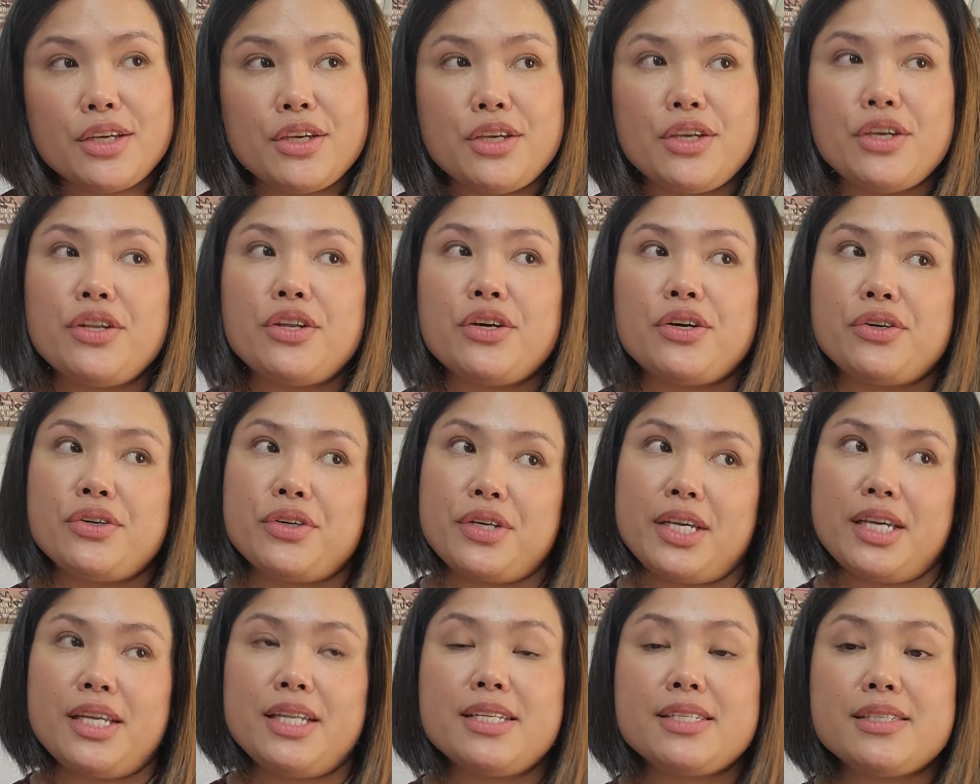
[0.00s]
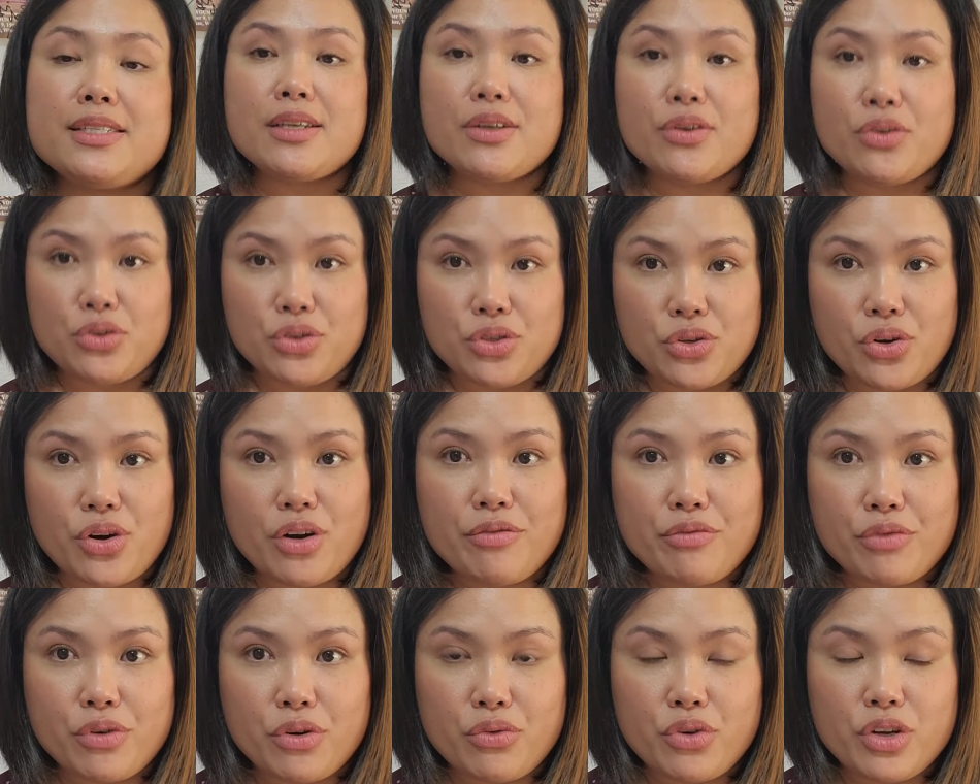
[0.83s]
you know, it a
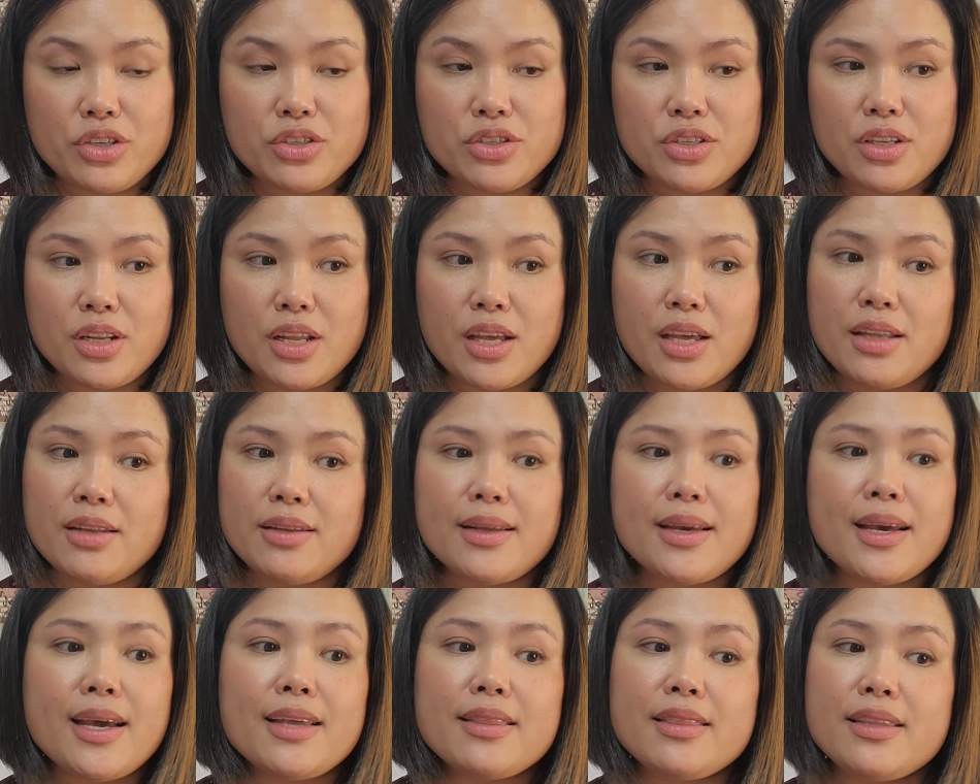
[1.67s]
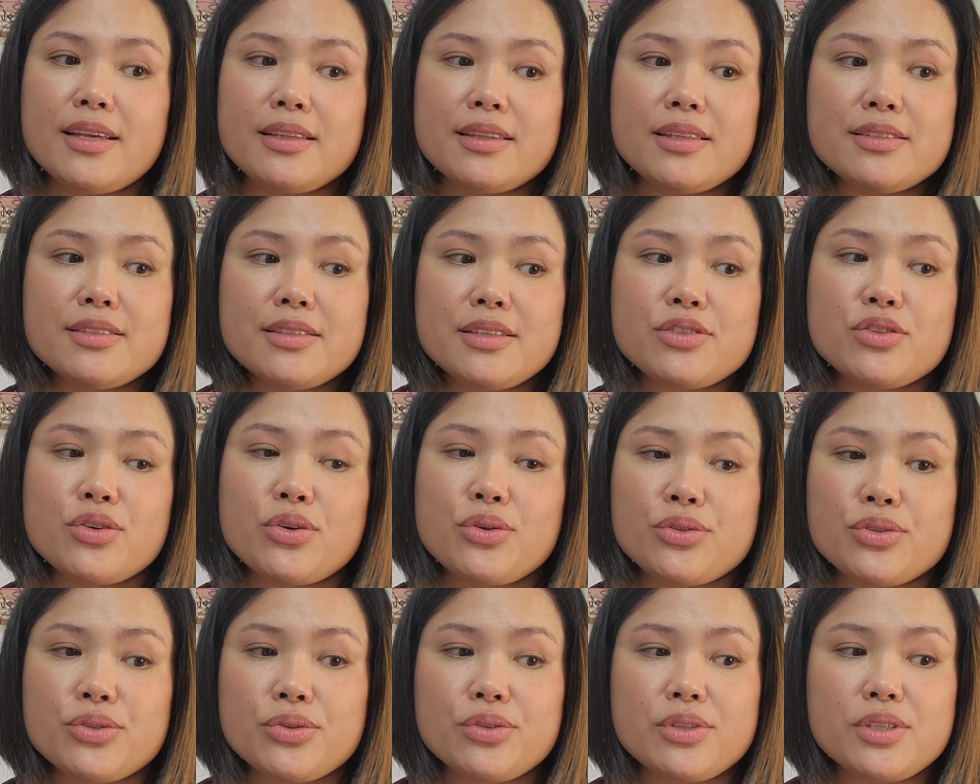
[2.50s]
concern for a reason. And I think this is
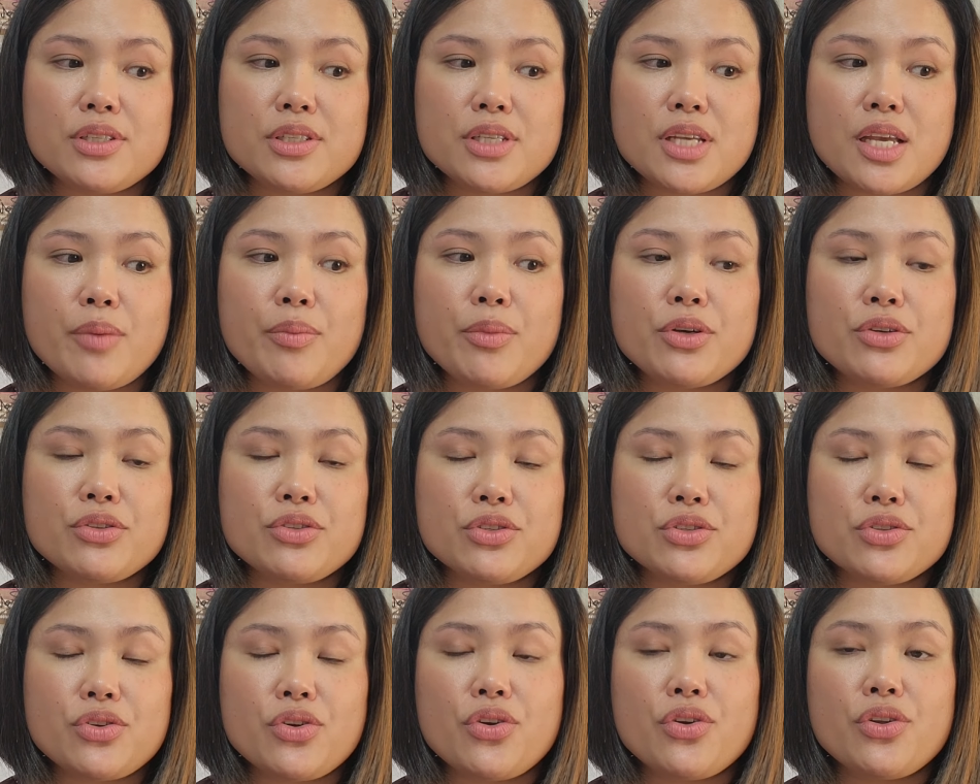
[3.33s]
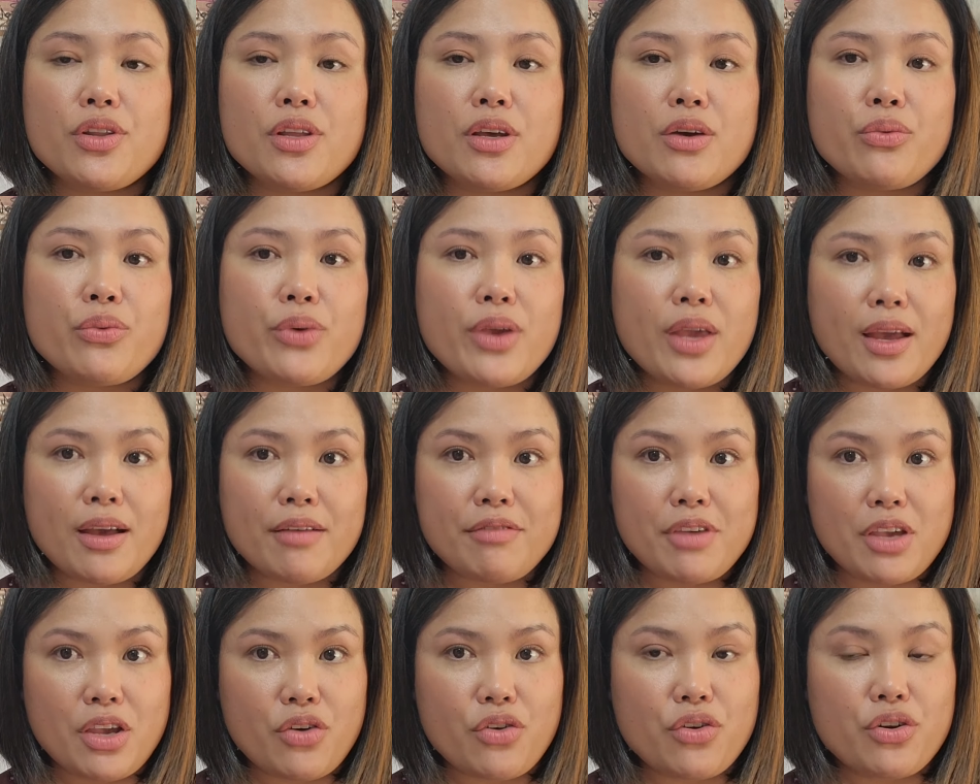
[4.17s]
also the same concern that we
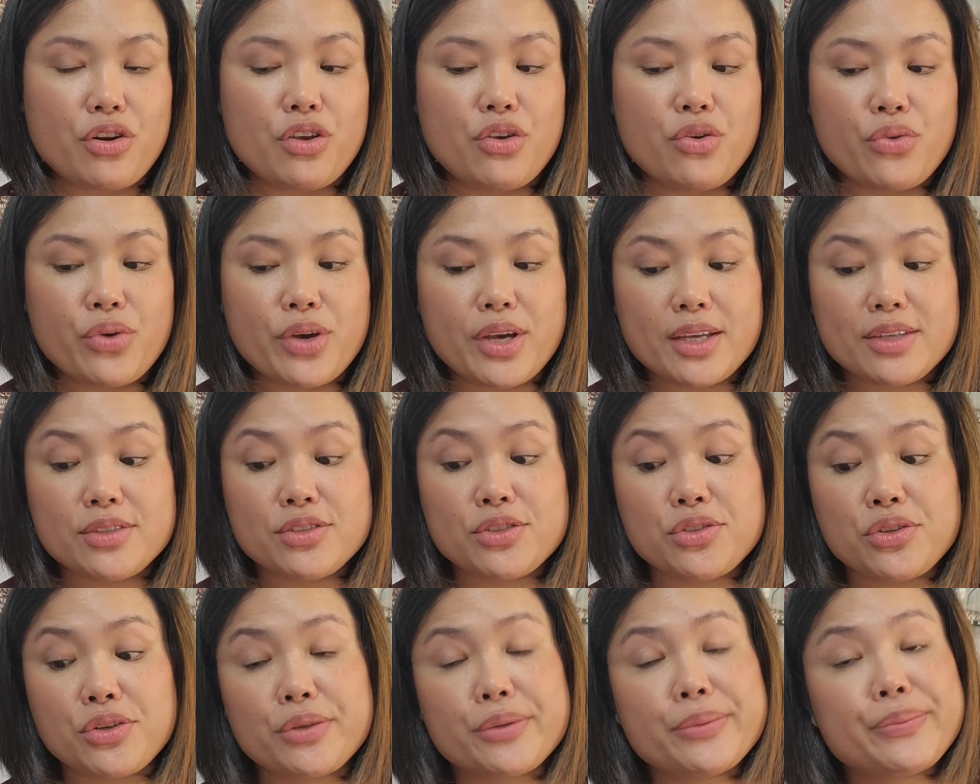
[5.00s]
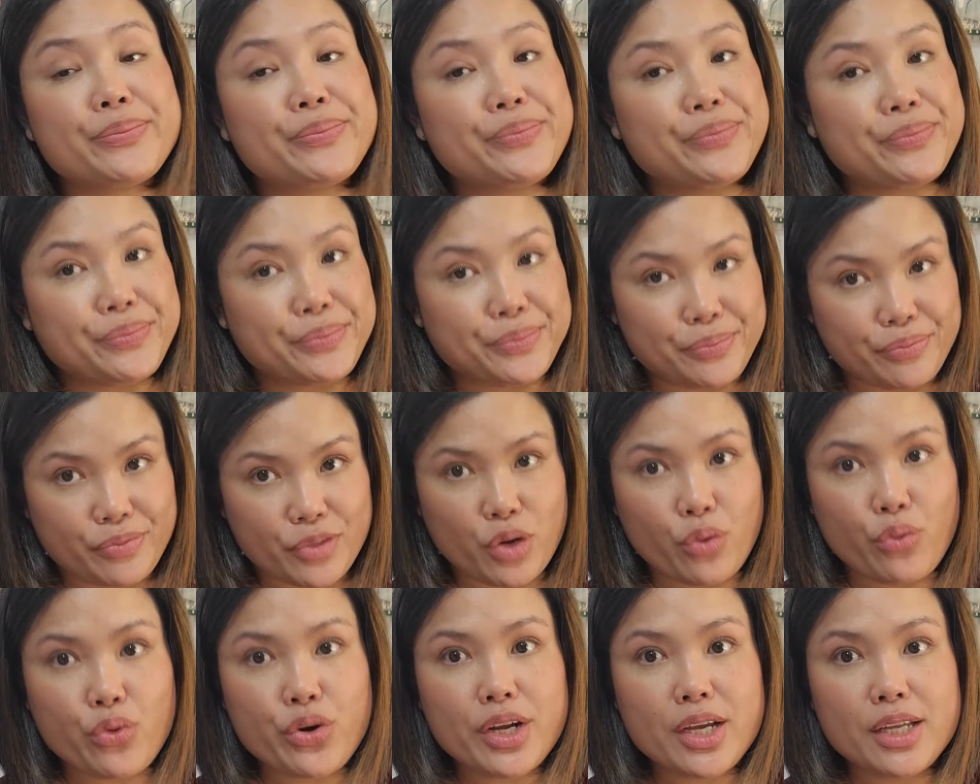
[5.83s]
have here in the US. So
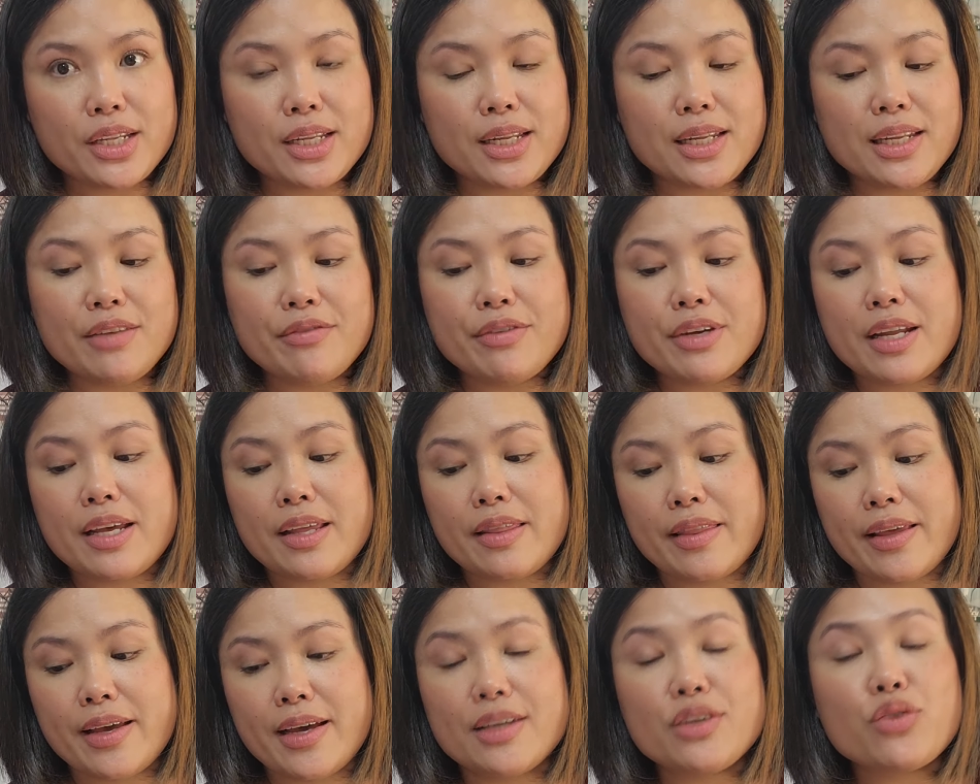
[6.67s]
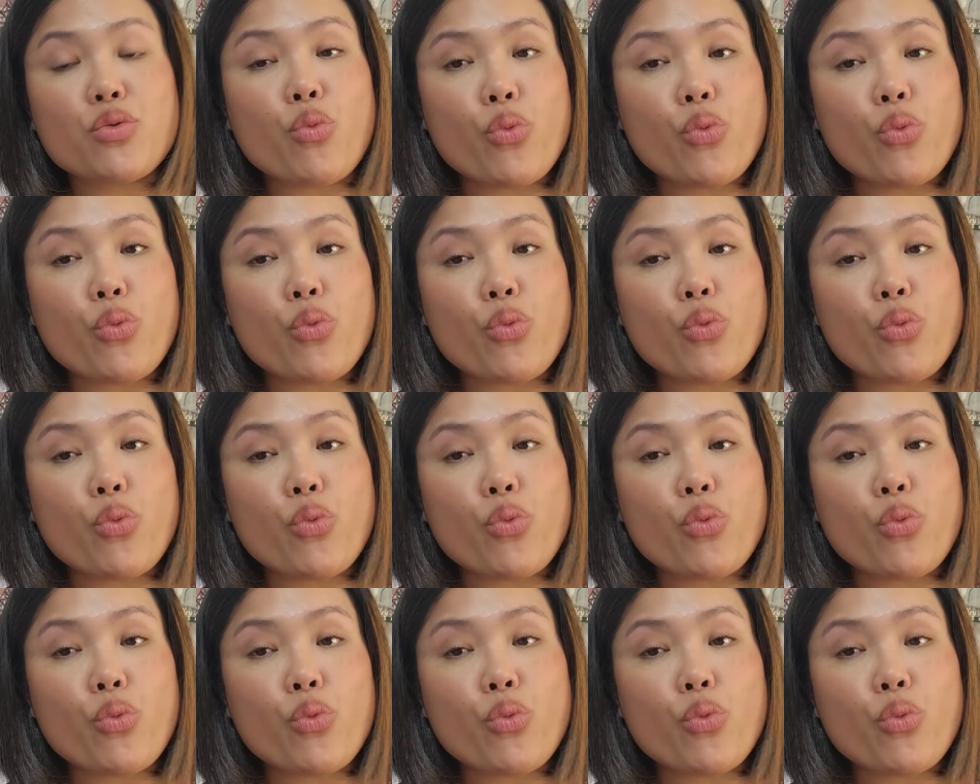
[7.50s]
we're gonna leave it at that.